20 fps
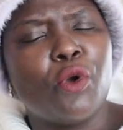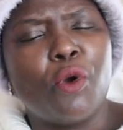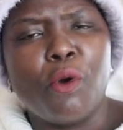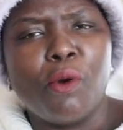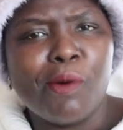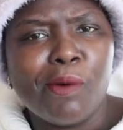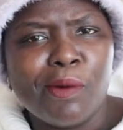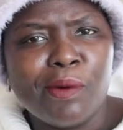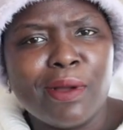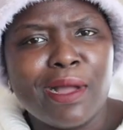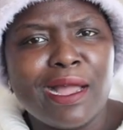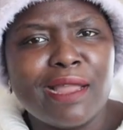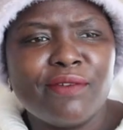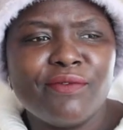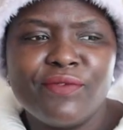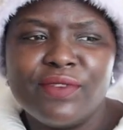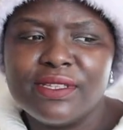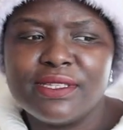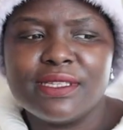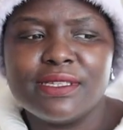go and
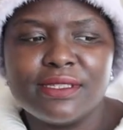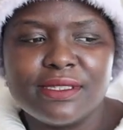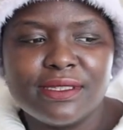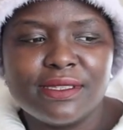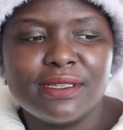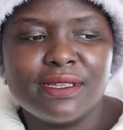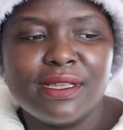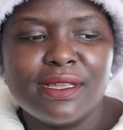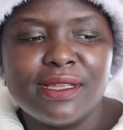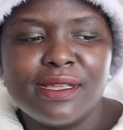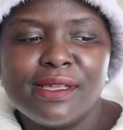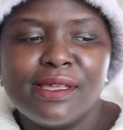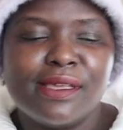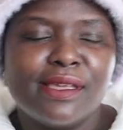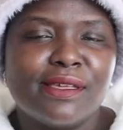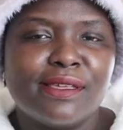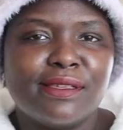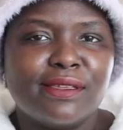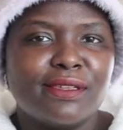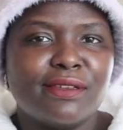visit,
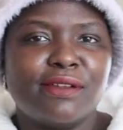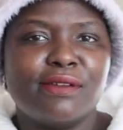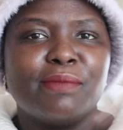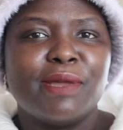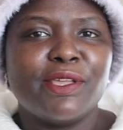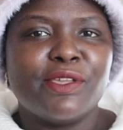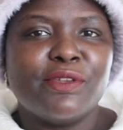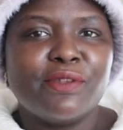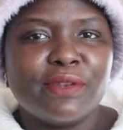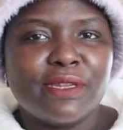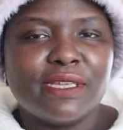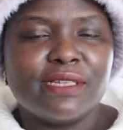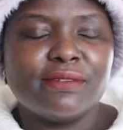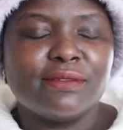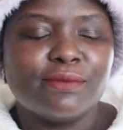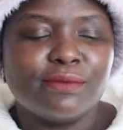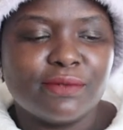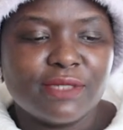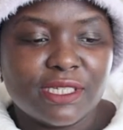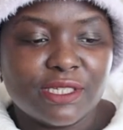you know, my
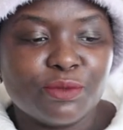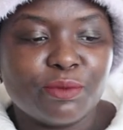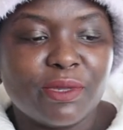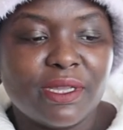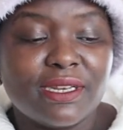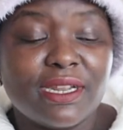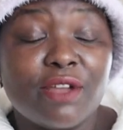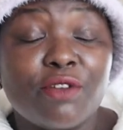uni, which is weird.